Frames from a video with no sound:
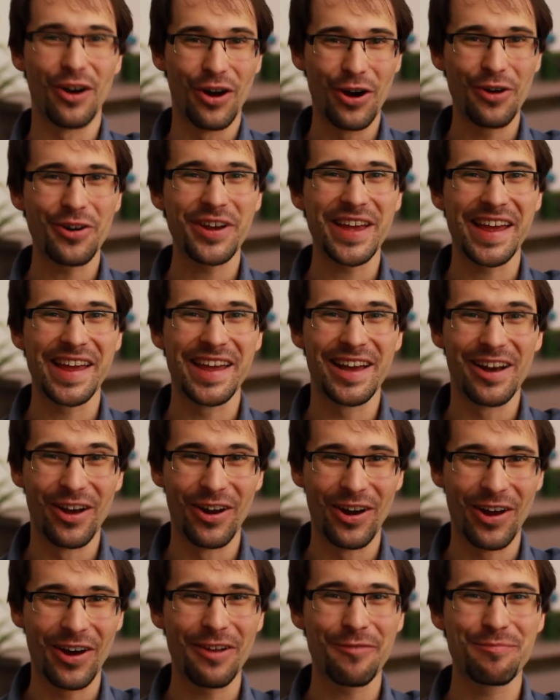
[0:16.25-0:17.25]
Okay, a
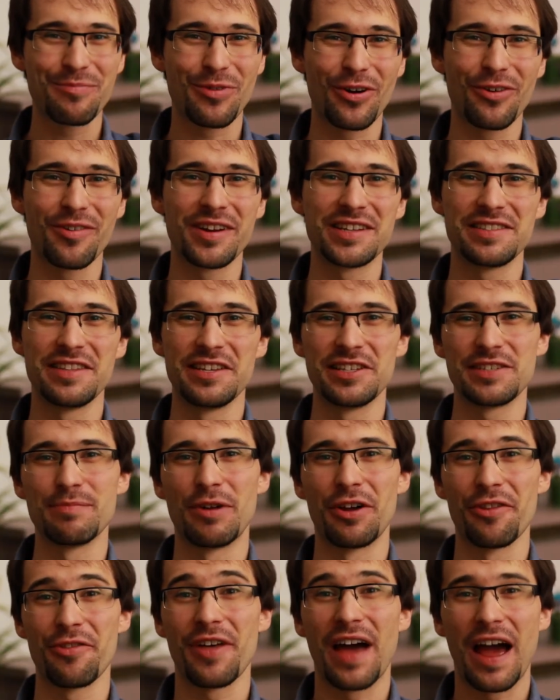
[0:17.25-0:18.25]
lot of progress this month.